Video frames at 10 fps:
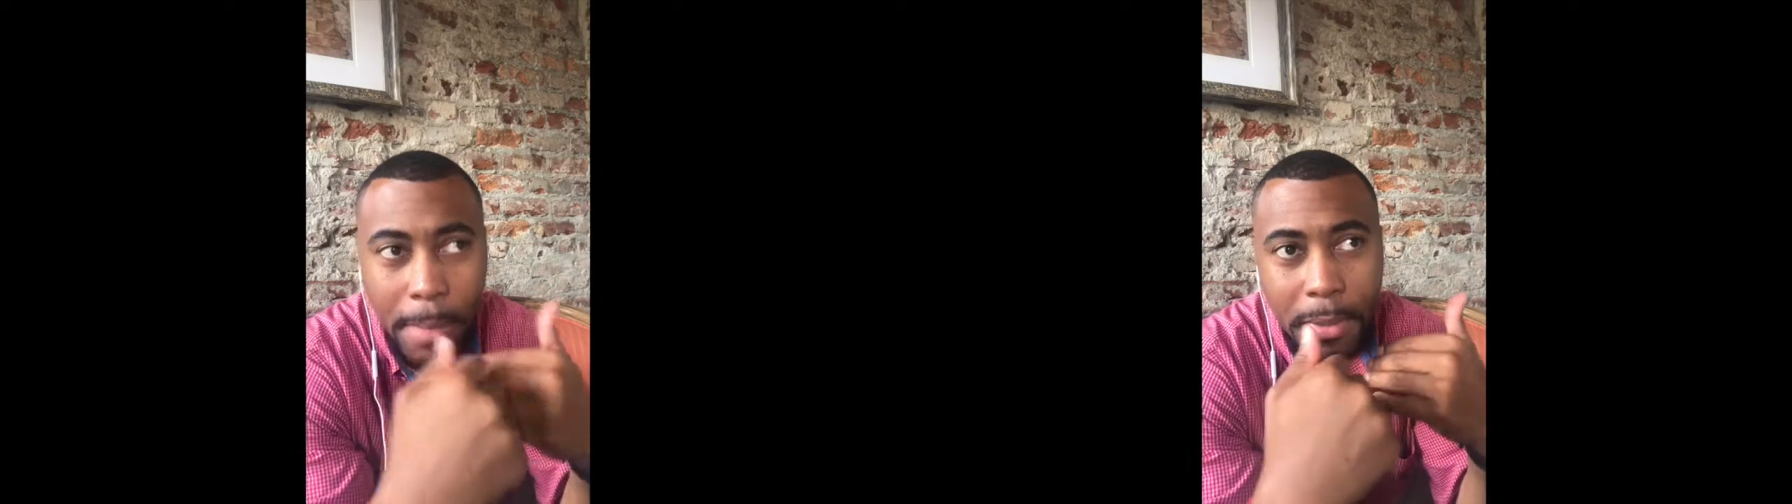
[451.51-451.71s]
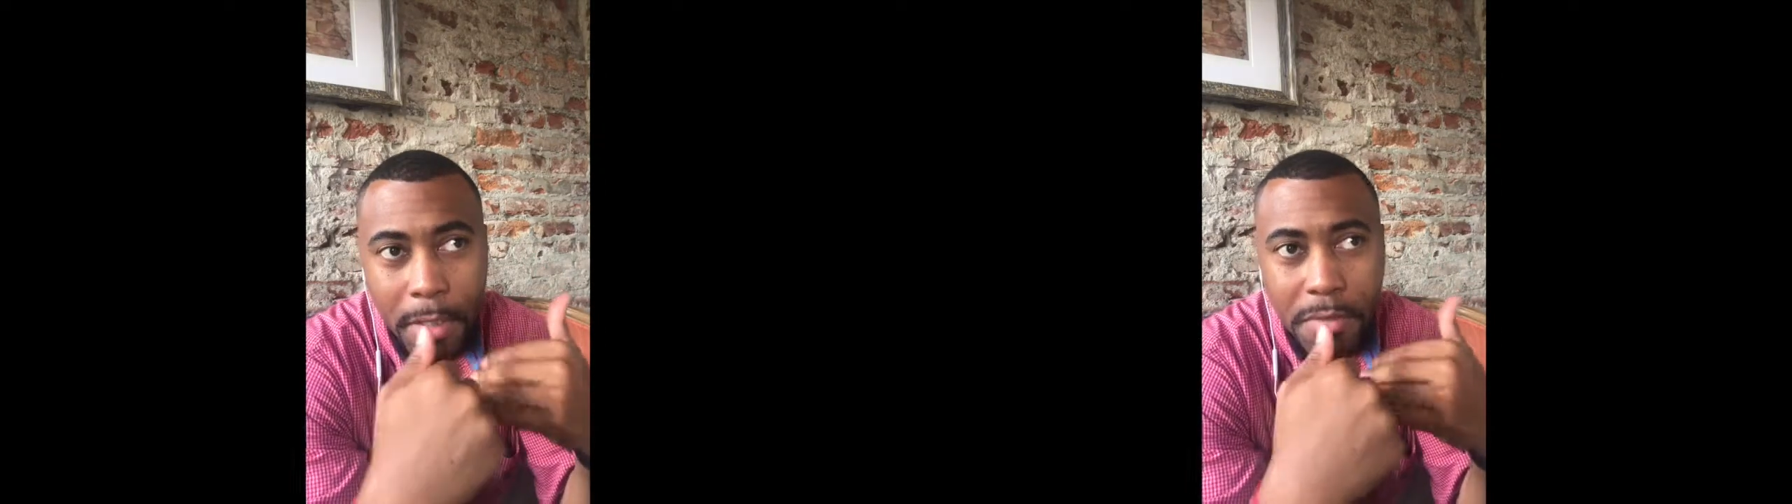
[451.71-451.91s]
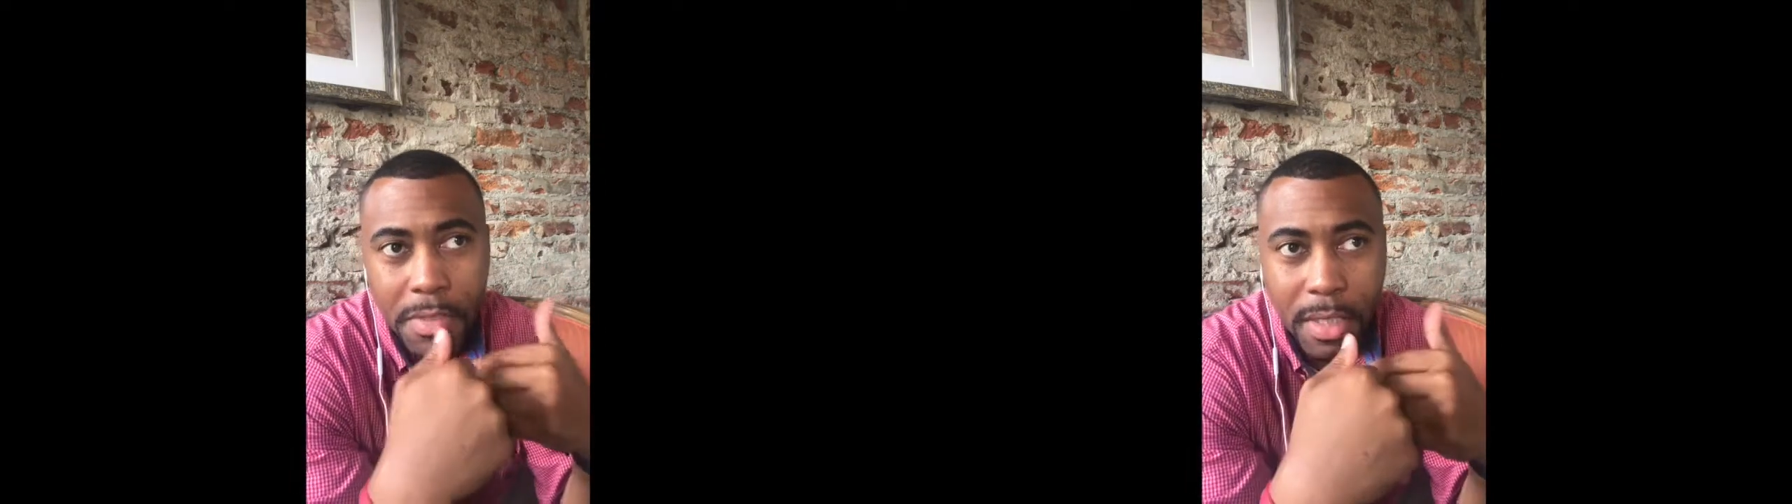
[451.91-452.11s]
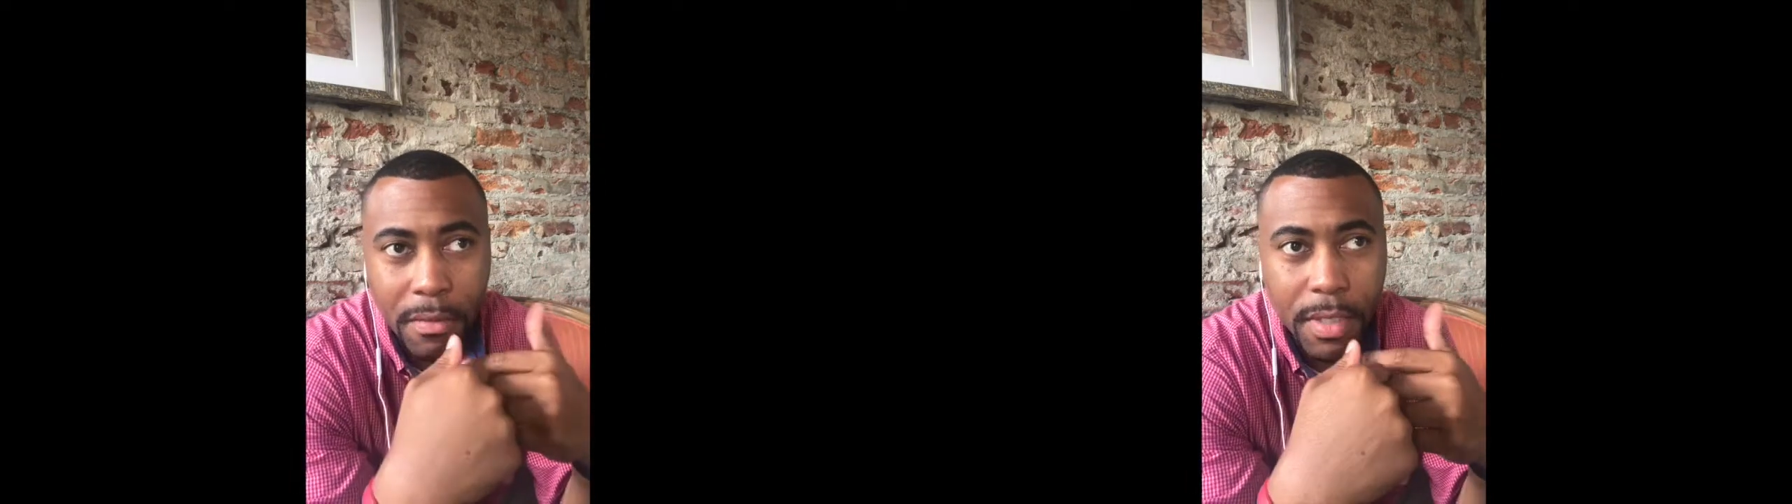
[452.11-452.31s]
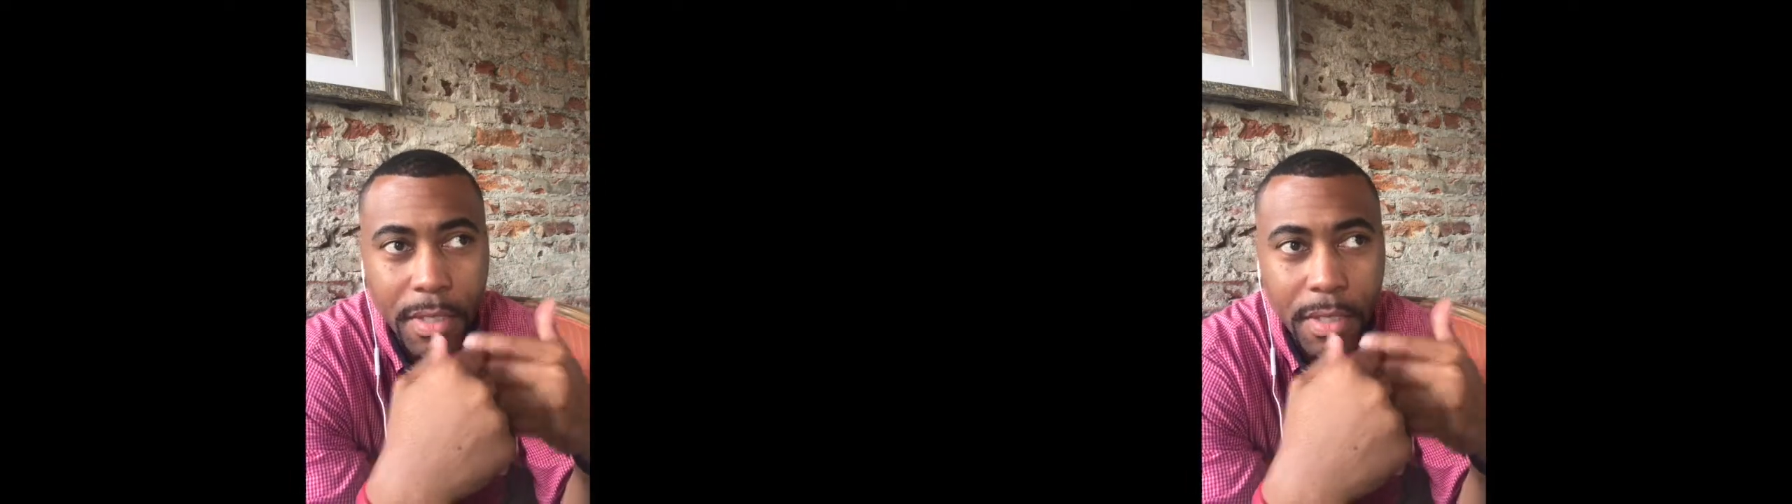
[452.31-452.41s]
I'm guilty of it,